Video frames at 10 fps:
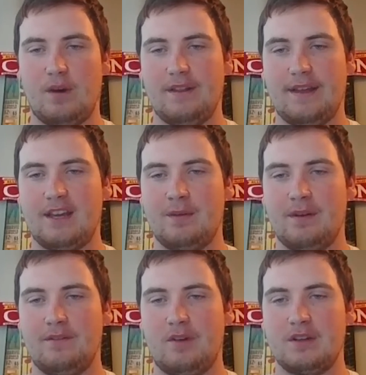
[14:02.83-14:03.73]
what I like
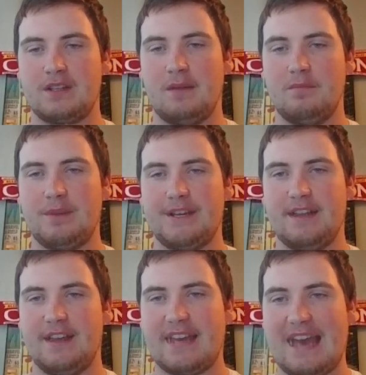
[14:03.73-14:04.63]
about Forrest Gump, because
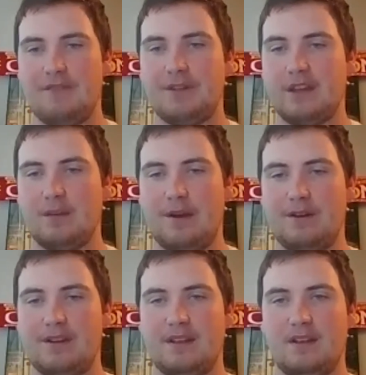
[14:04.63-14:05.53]
I like everything
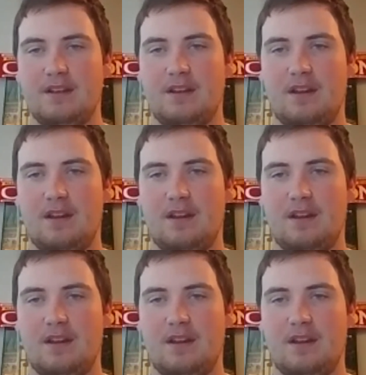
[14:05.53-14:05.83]
about it.